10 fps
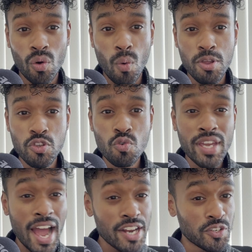when you
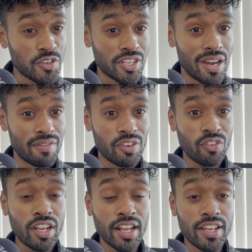catch yourself and
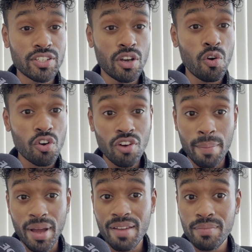realize, oh
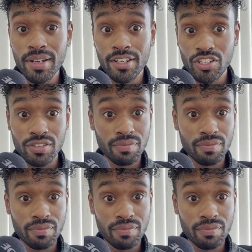crap, I've been